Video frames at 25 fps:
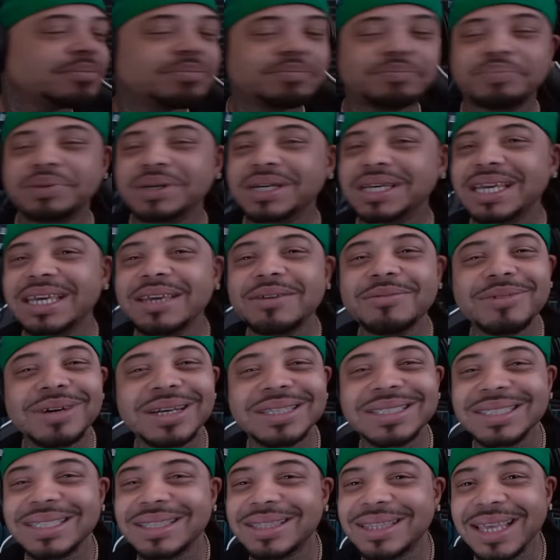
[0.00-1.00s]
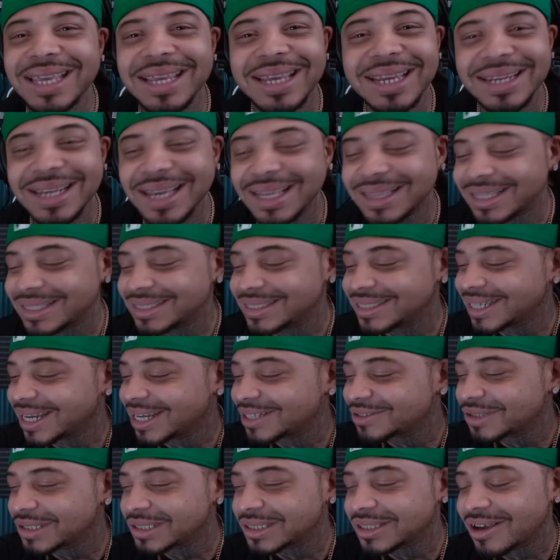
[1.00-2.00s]
But he wasn't thinking that the
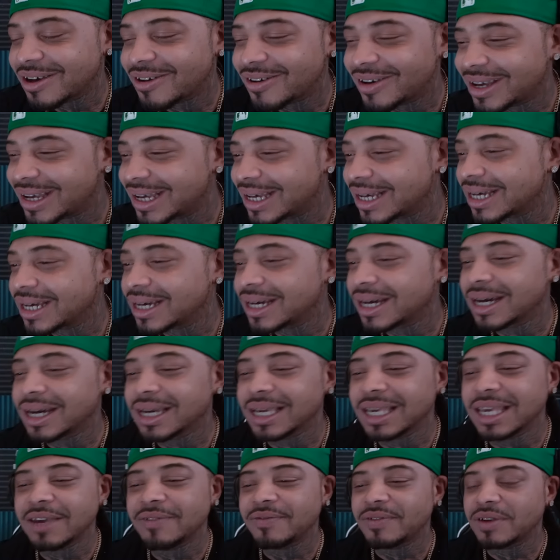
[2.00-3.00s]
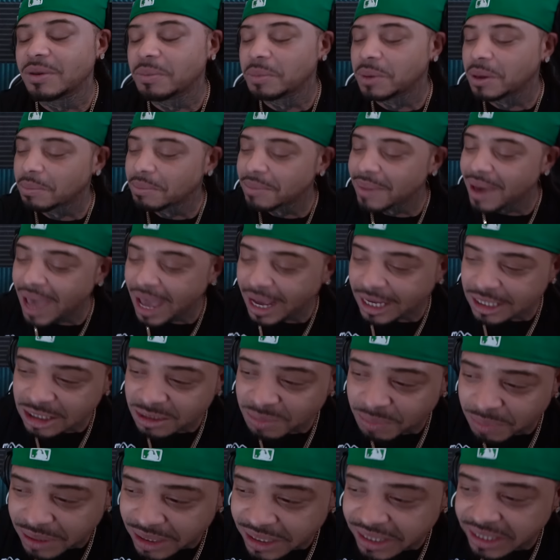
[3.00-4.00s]
judge was going, uh uh give him the max,
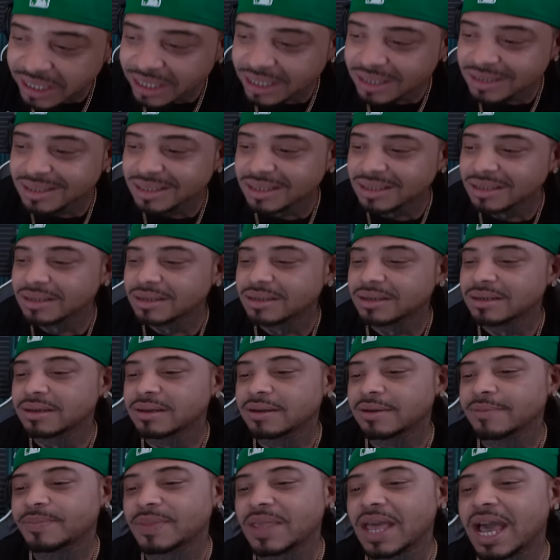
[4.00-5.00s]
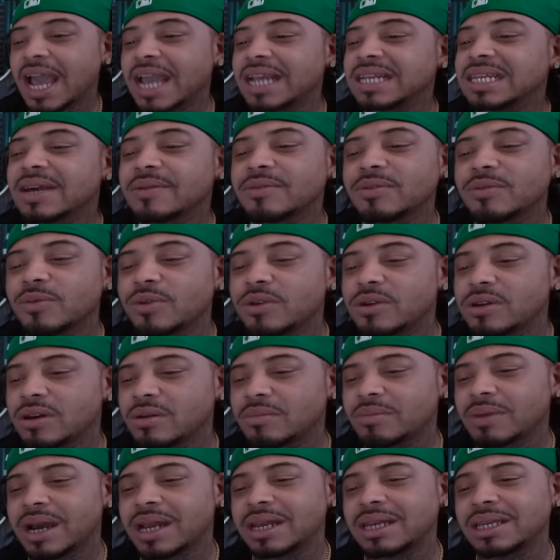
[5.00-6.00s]
please. I ain't never want
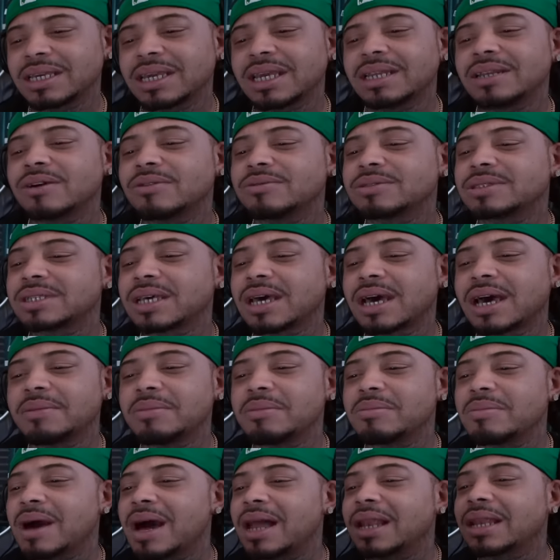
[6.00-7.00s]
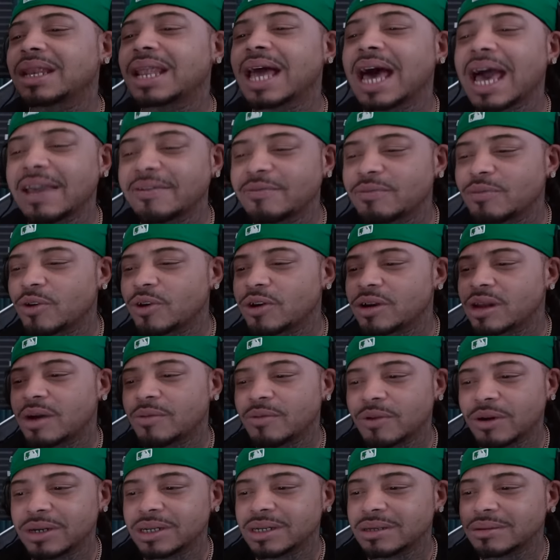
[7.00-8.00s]
nobody to get no time in my life more than I
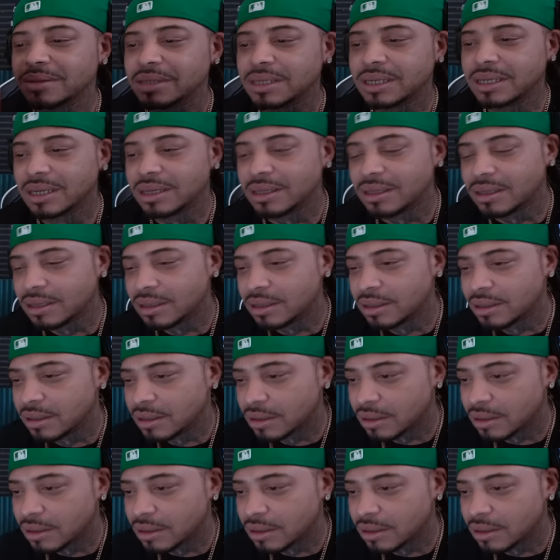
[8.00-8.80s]
want him to get it. Dismiss